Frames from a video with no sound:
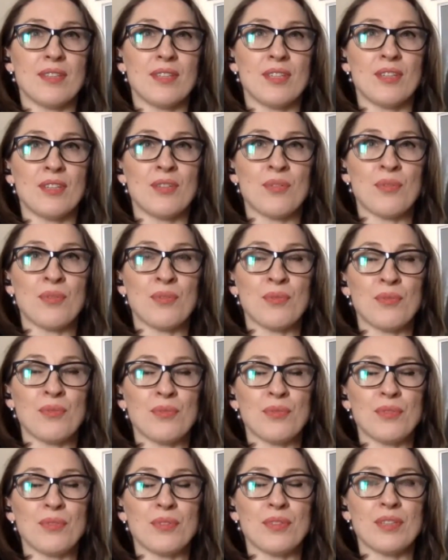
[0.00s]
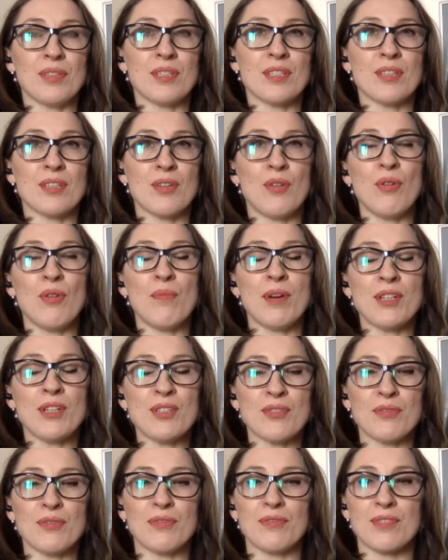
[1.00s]
you know, there's a whole
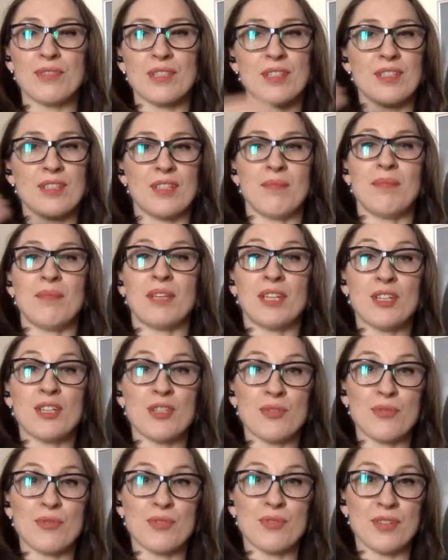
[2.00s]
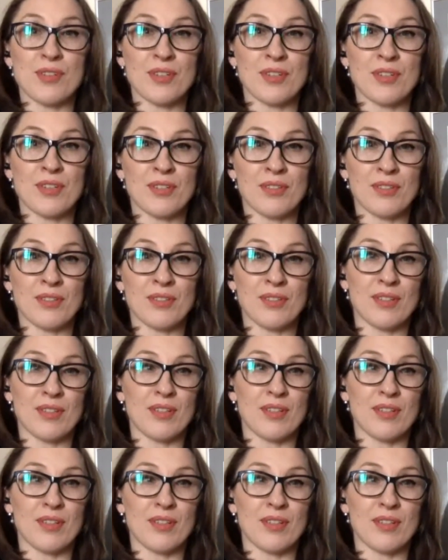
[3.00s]
bunch of systemic issues that